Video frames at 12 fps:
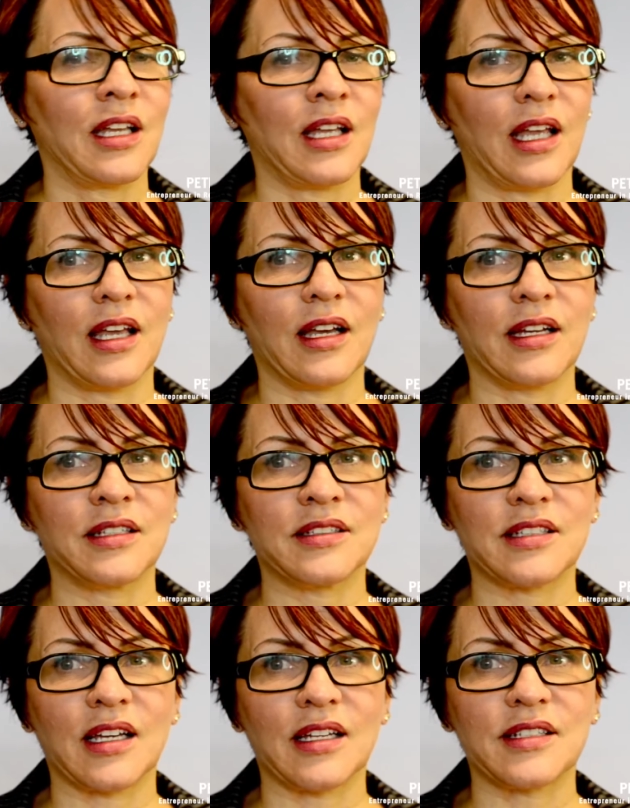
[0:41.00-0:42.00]
And
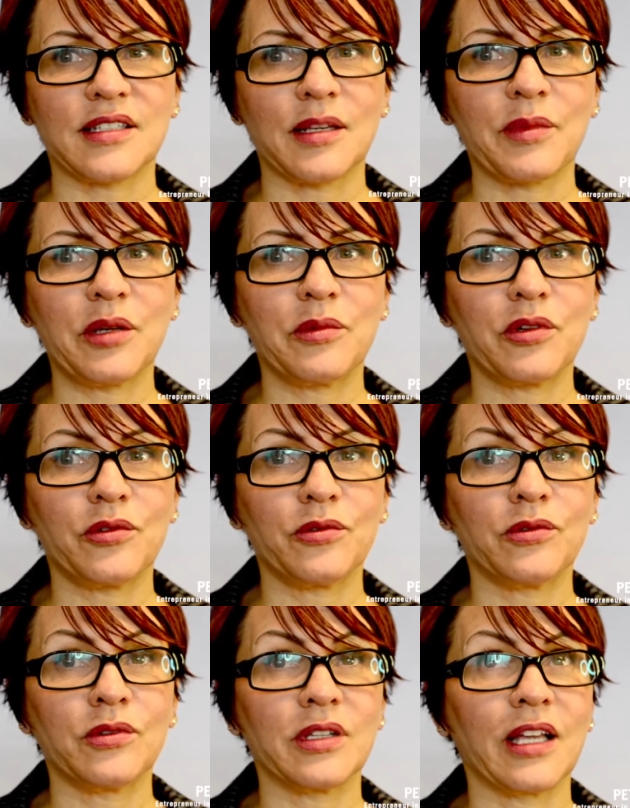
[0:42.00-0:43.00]
uh, as somebody
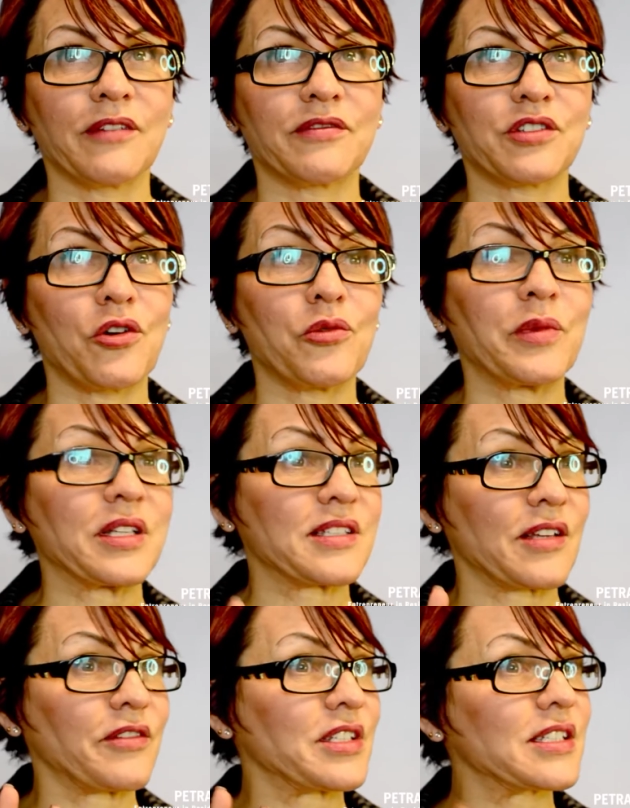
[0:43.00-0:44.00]
who left home at
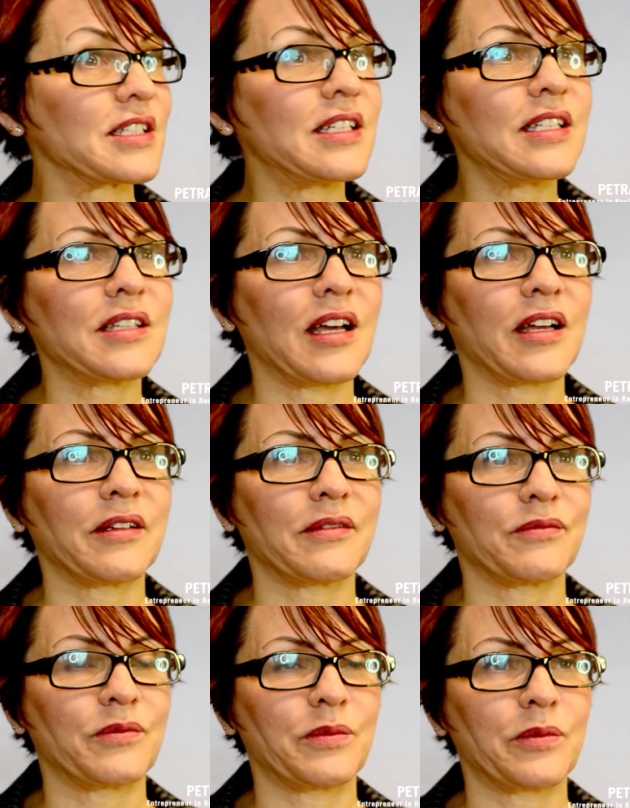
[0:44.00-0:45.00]
17, I
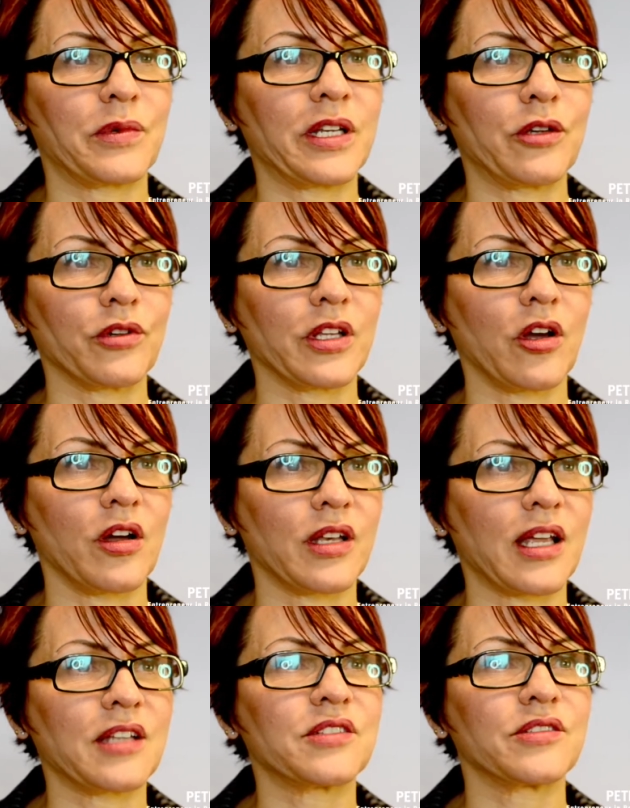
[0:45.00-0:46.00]
pretty early on
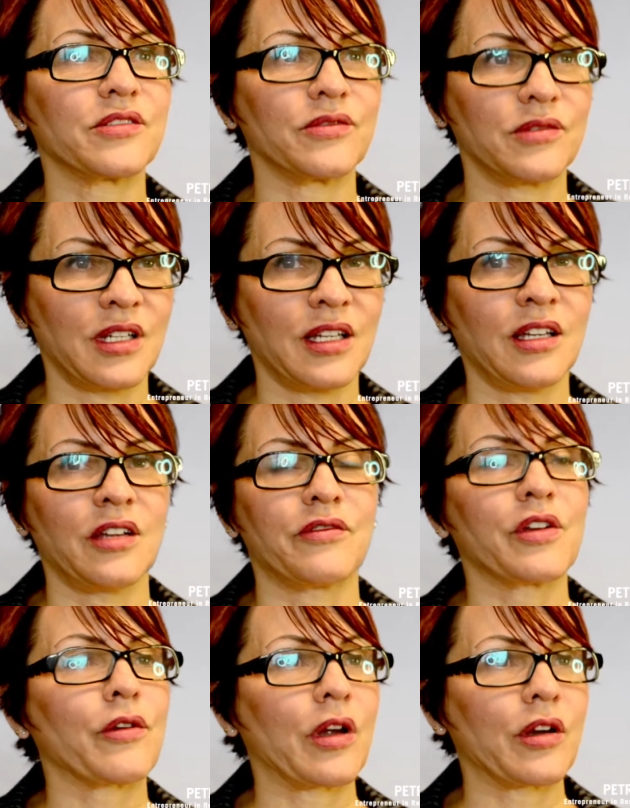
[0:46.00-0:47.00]
had to
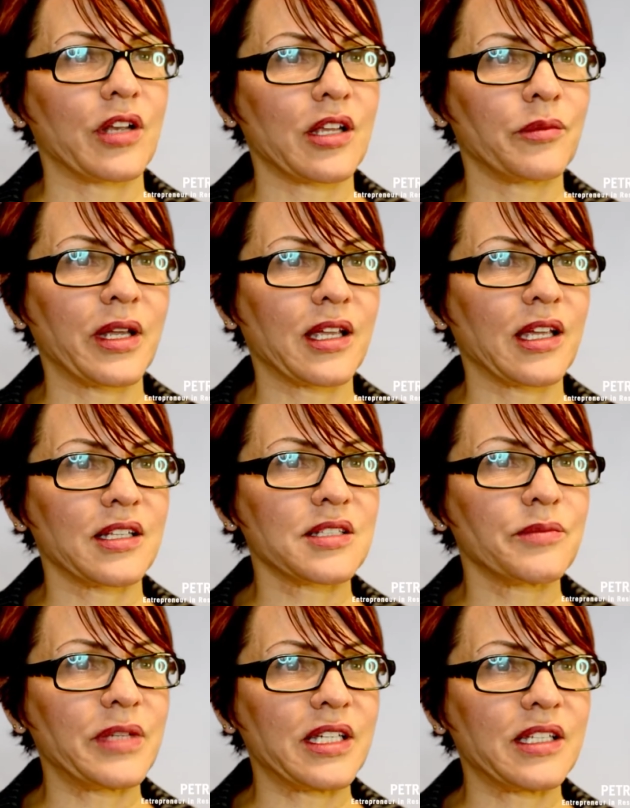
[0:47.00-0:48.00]
figure out how to make ends
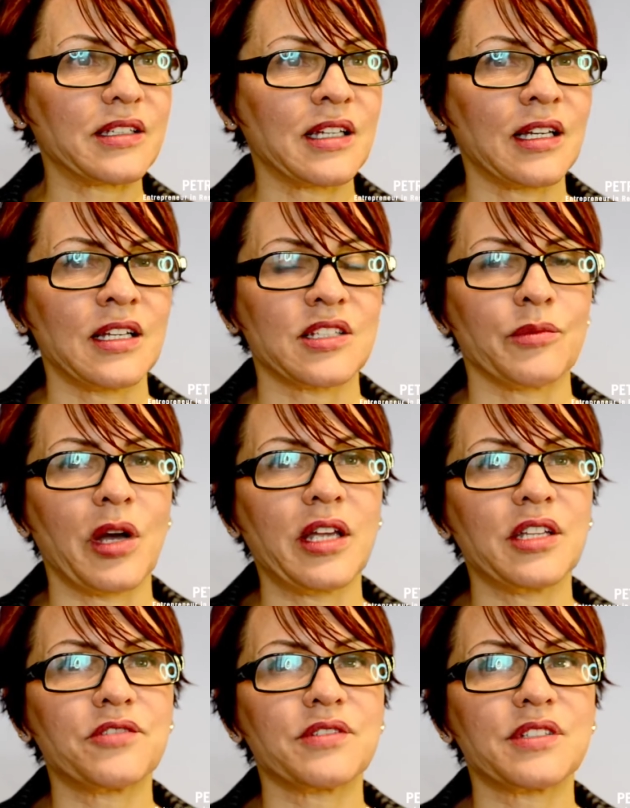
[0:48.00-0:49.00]
meet. So my
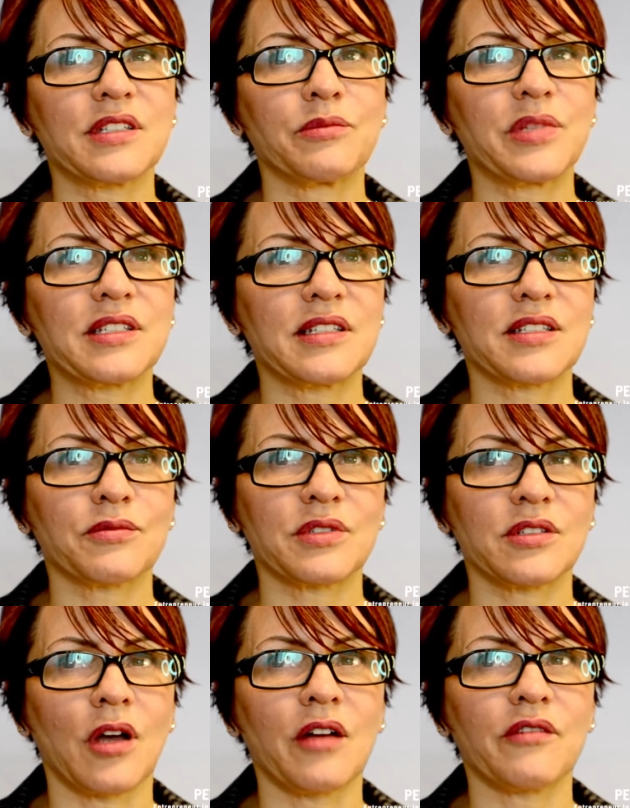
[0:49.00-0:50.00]
interest in business was
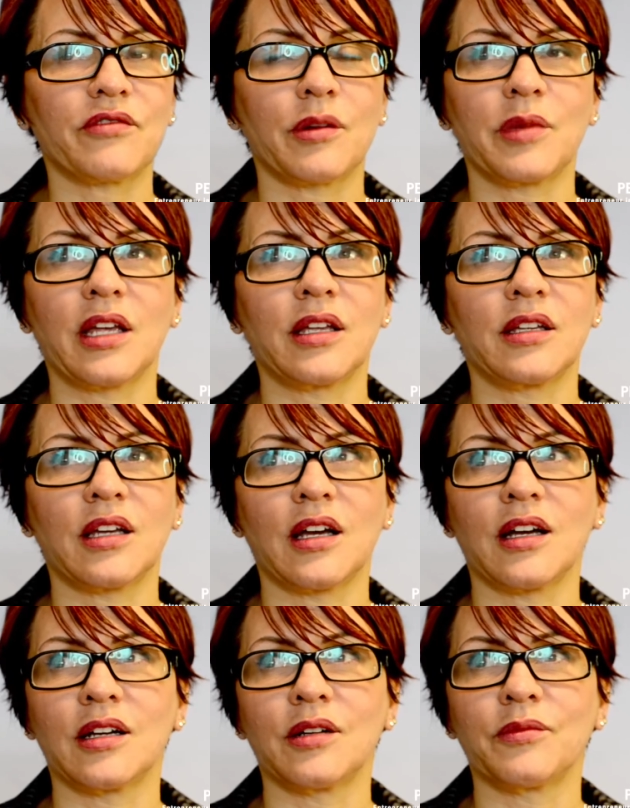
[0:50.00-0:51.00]
not from a
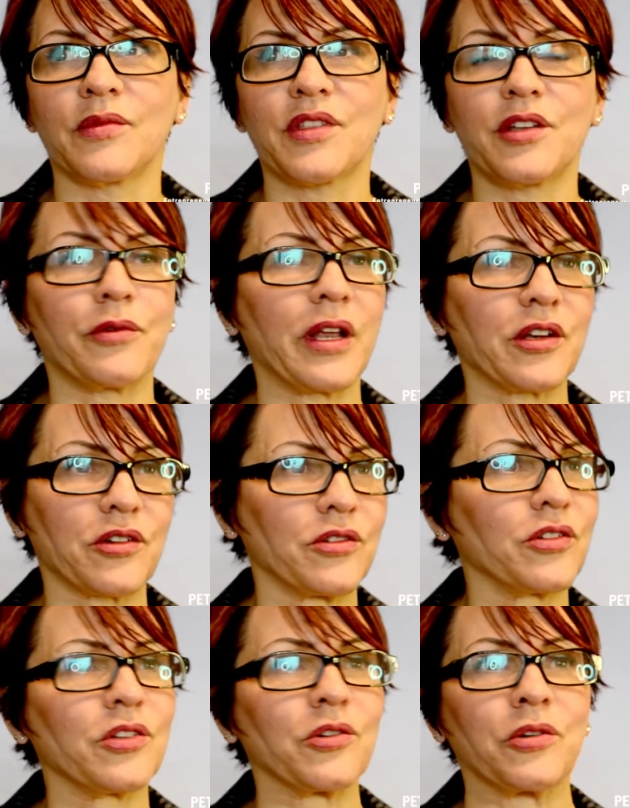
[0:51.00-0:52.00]
um, theoretical
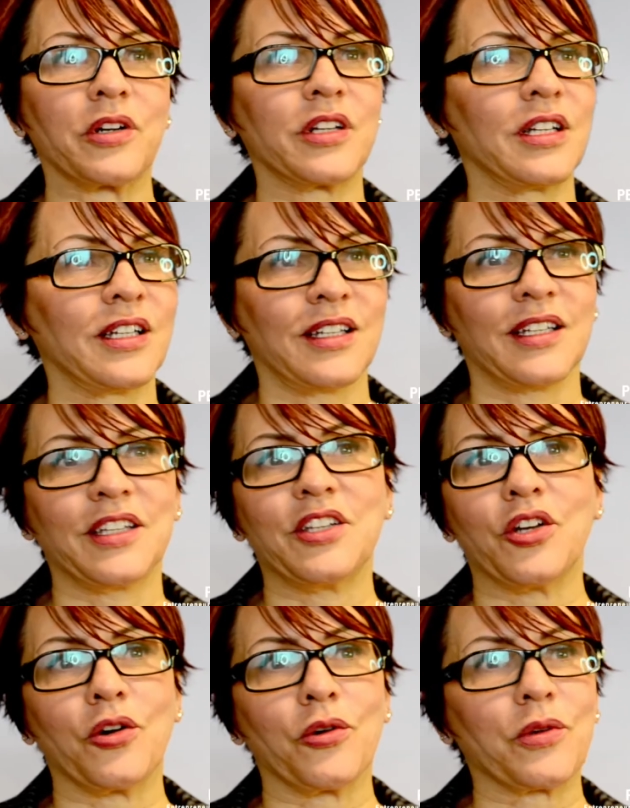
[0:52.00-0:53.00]
or you
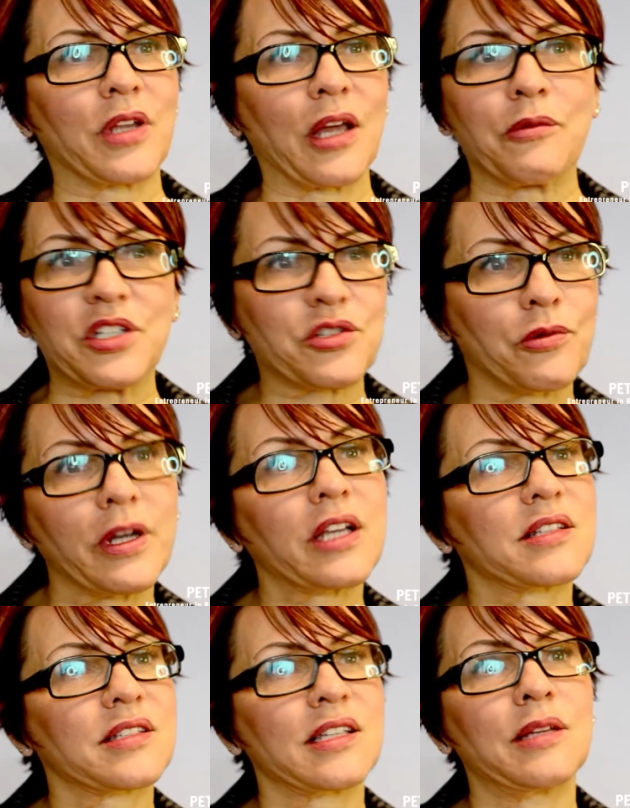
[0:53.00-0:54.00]
know get rich quick
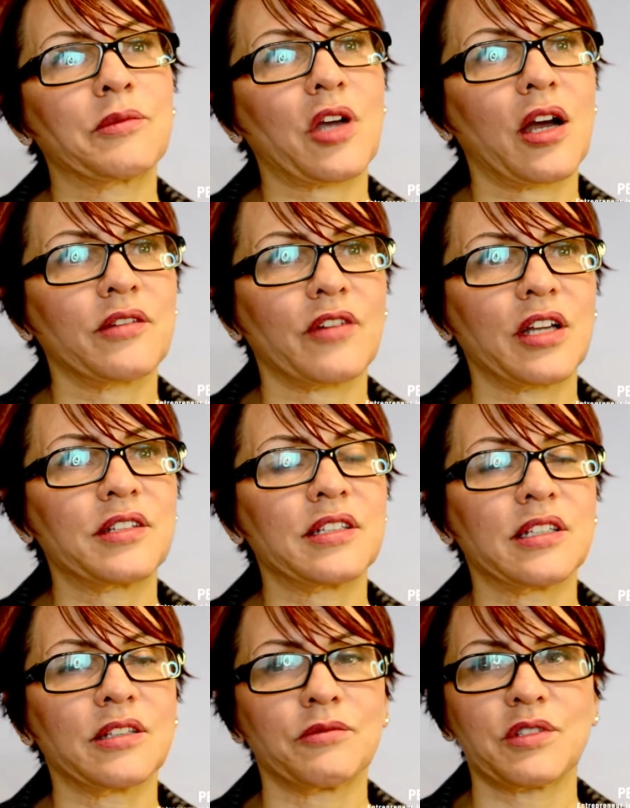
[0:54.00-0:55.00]
scheme kind of
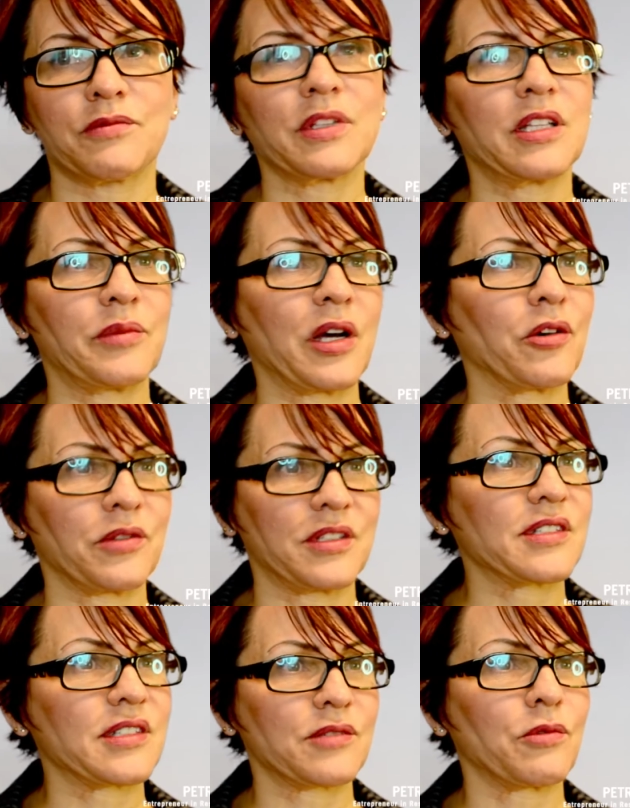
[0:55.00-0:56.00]
idea. It was really about
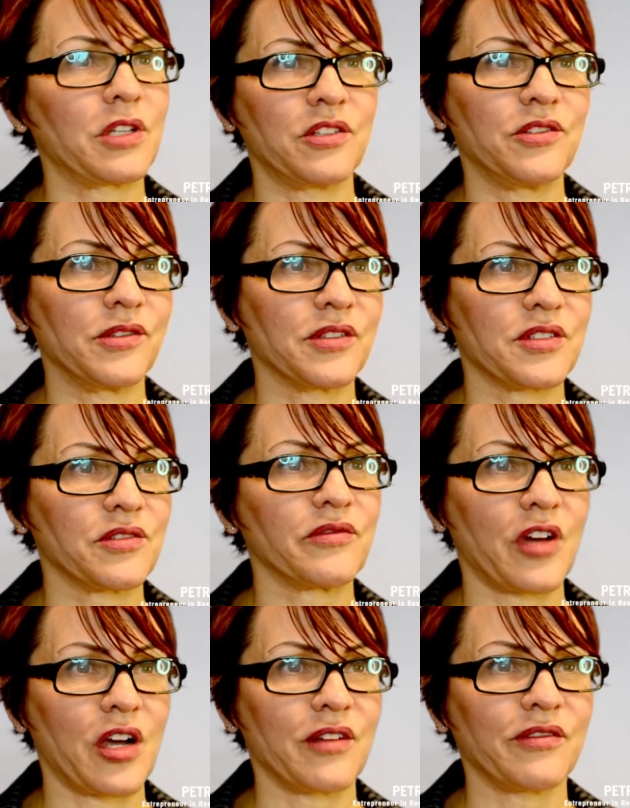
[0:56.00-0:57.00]
this is what you do to
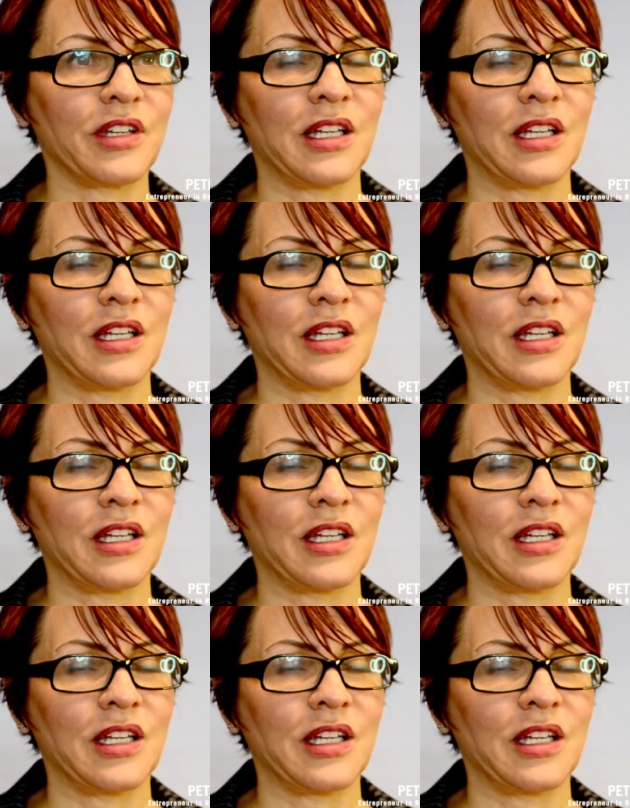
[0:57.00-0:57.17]
survive.